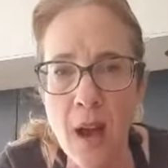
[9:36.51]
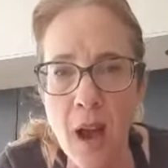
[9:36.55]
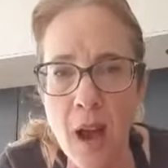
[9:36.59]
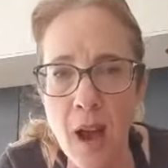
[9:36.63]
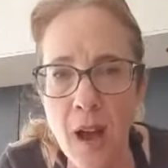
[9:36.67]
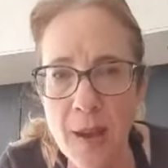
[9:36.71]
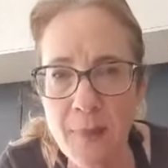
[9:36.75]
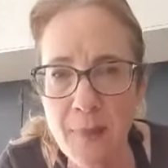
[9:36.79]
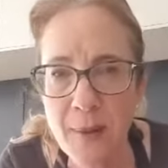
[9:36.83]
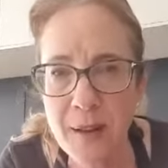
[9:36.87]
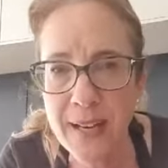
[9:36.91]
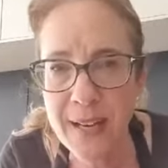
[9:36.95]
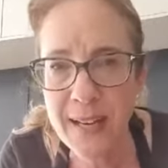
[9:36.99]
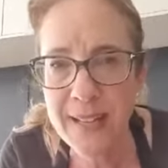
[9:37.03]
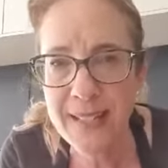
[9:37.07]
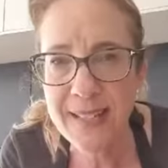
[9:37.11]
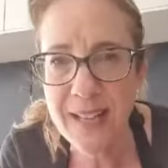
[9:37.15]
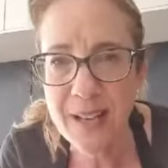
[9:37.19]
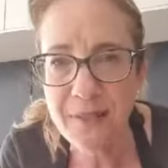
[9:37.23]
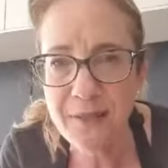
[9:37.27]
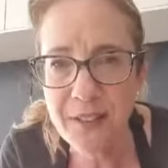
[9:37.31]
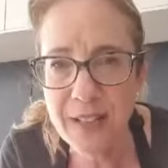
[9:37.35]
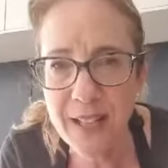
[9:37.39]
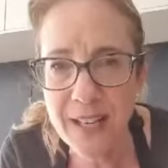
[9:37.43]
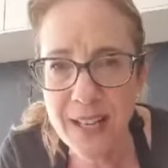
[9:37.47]
Hi, Bunny,
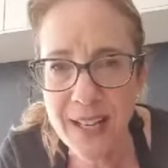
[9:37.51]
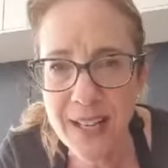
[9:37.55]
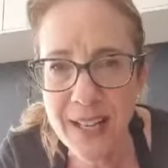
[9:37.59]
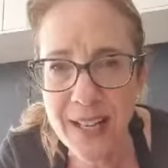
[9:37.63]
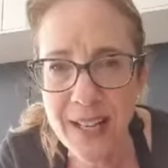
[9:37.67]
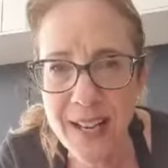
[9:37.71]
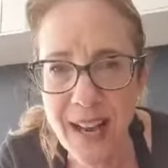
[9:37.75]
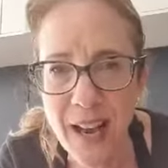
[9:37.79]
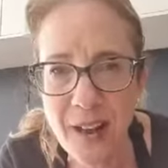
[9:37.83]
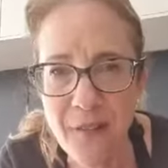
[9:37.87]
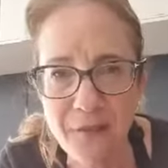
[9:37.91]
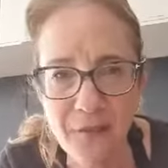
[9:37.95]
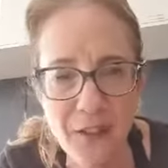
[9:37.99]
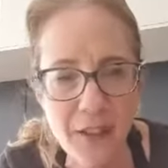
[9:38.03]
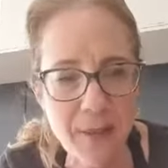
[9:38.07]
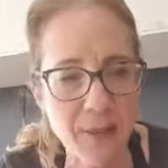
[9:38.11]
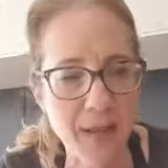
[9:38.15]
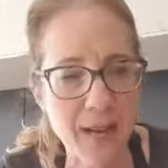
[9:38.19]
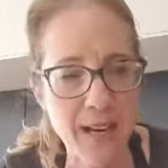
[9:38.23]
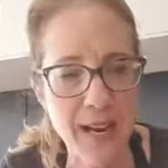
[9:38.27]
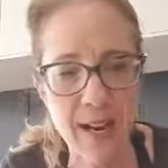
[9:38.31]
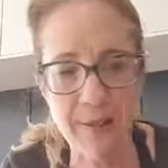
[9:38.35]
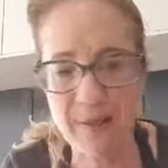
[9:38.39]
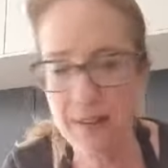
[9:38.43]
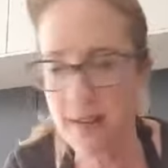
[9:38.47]
Stephanie, and
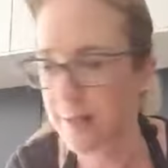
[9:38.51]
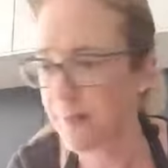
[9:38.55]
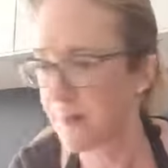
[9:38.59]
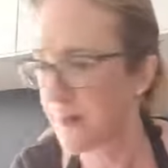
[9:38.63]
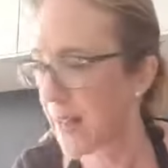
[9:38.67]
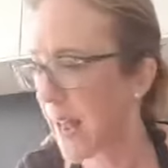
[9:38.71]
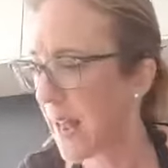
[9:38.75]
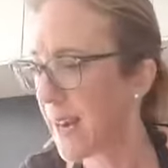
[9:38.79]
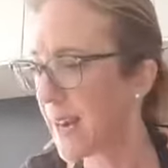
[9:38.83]
Phoebe and Erin.